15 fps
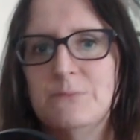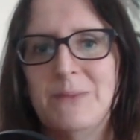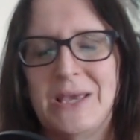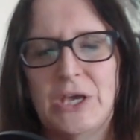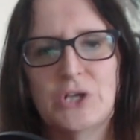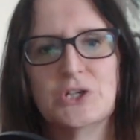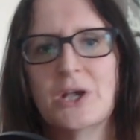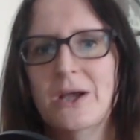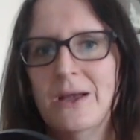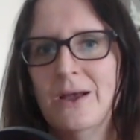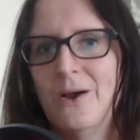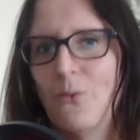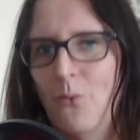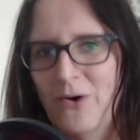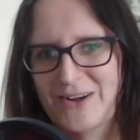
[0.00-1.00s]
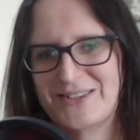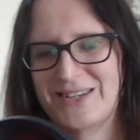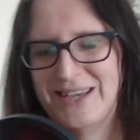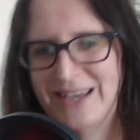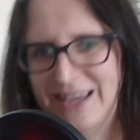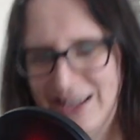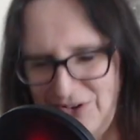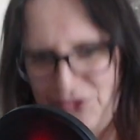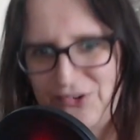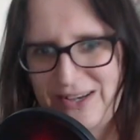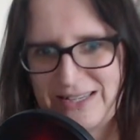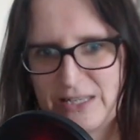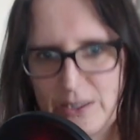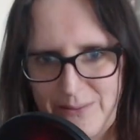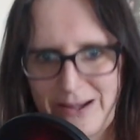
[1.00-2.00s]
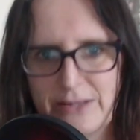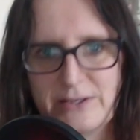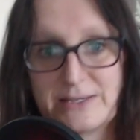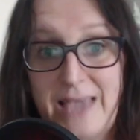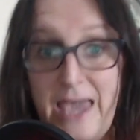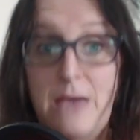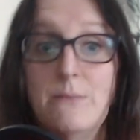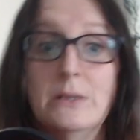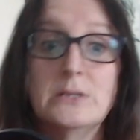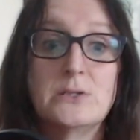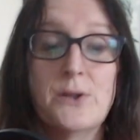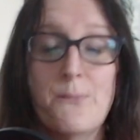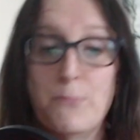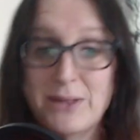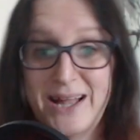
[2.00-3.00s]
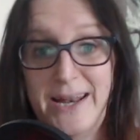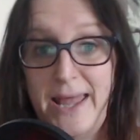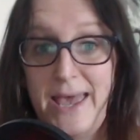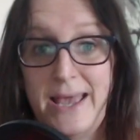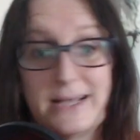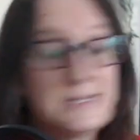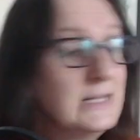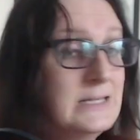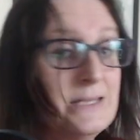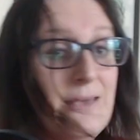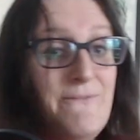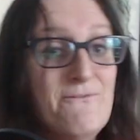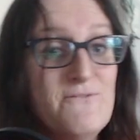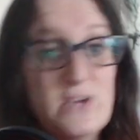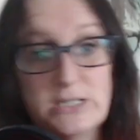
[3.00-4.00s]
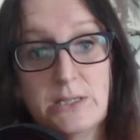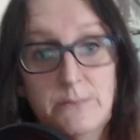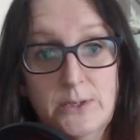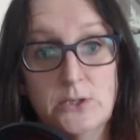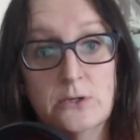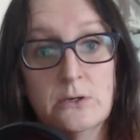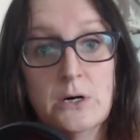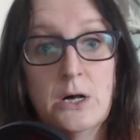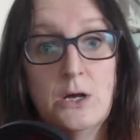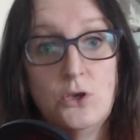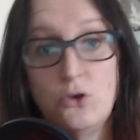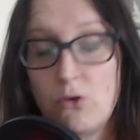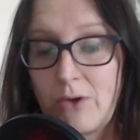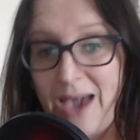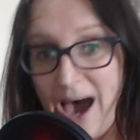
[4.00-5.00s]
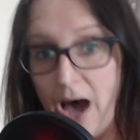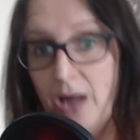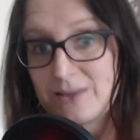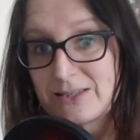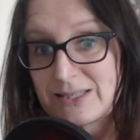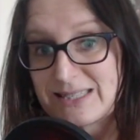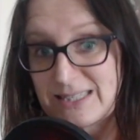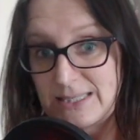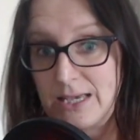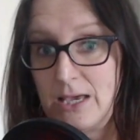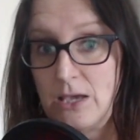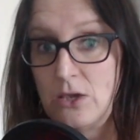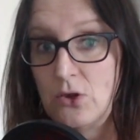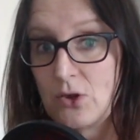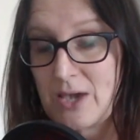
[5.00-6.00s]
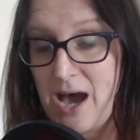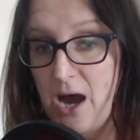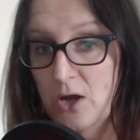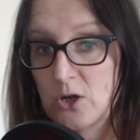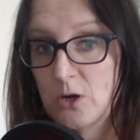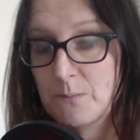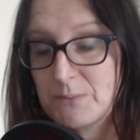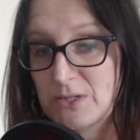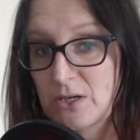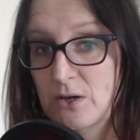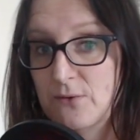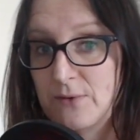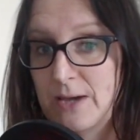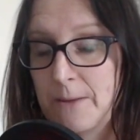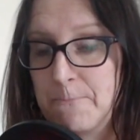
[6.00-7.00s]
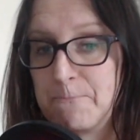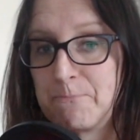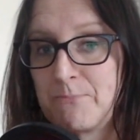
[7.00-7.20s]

Because what's interesting about this game is that Planet X is invisible. You can't see it, you can't observe it.